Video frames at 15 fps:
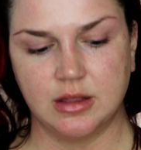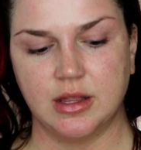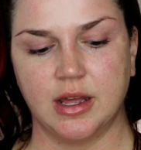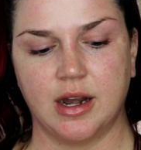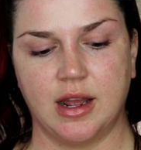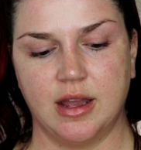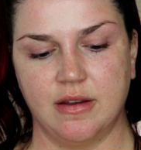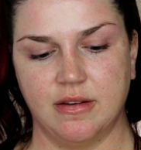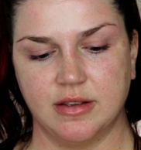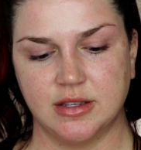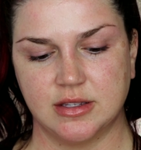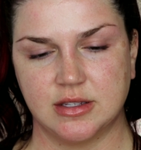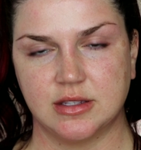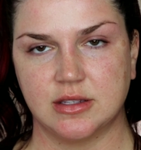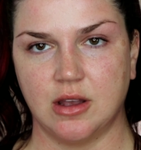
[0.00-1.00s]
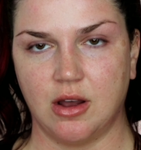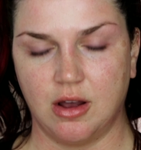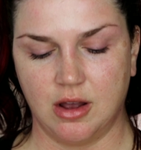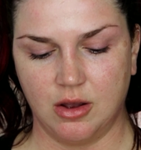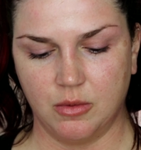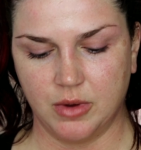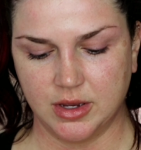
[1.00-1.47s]
that I
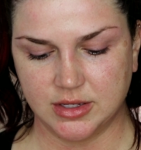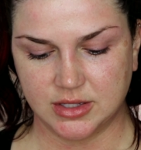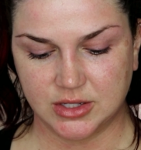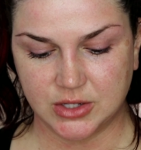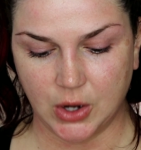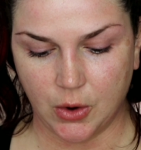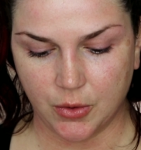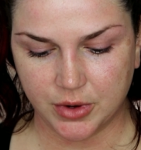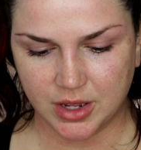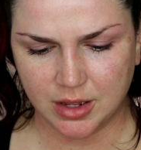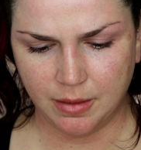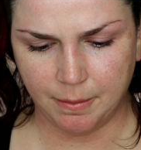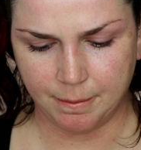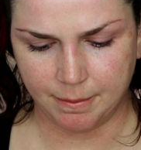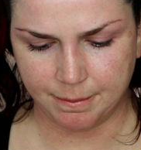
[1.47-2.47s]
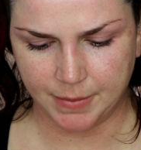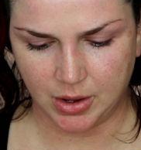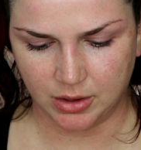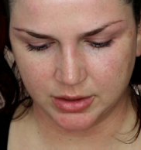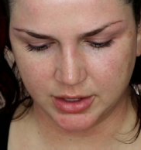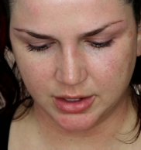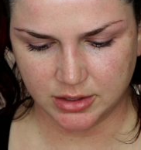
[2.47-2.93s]
saw was Tony
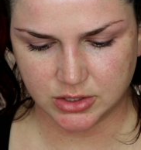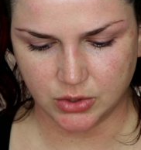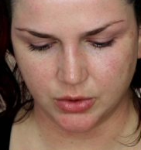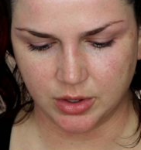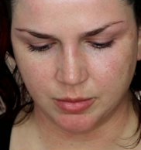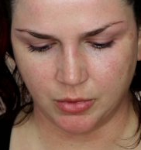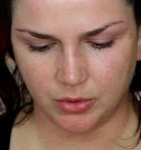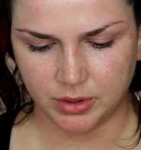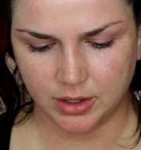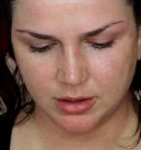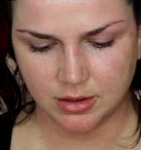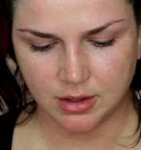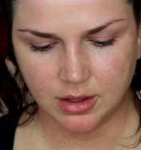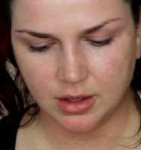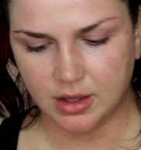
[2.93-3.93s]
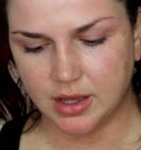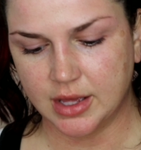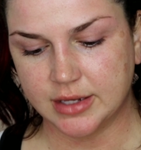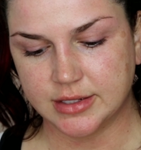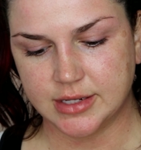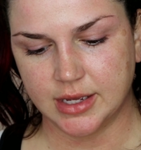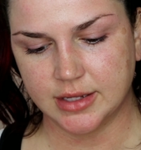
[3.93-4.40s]
Molly, Tony Moly
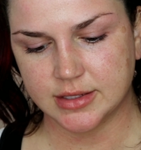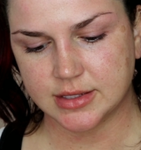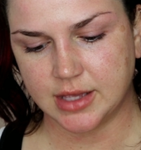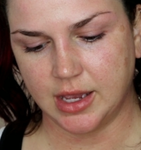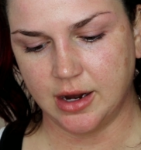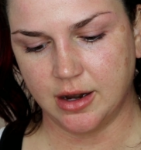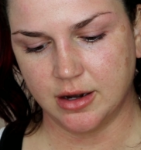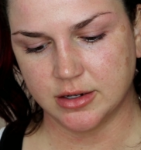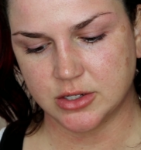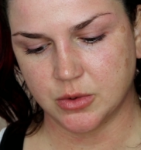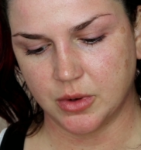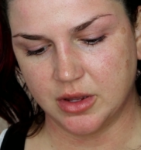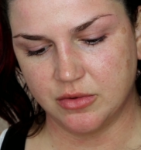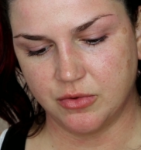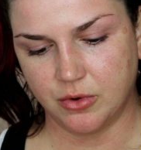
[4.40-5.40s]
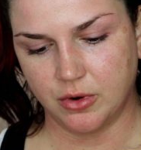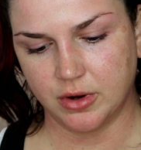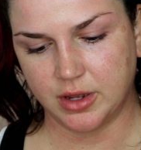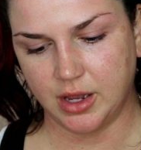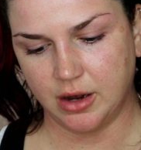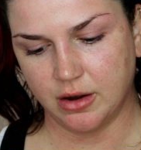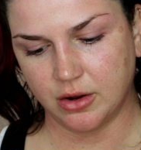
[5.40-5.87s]
Intense Care
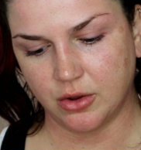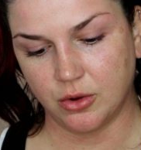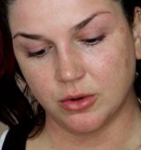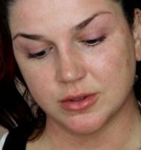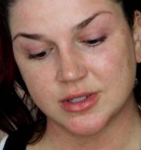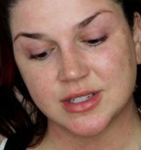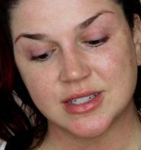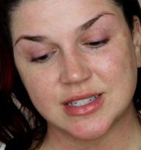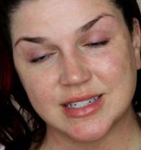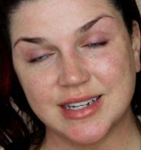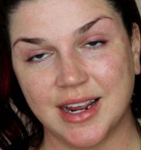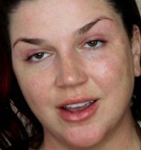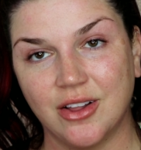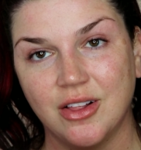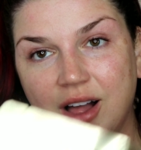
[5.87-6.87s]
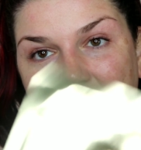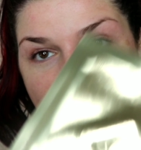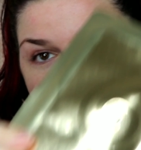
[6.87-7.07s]
24 Karat Gold Snail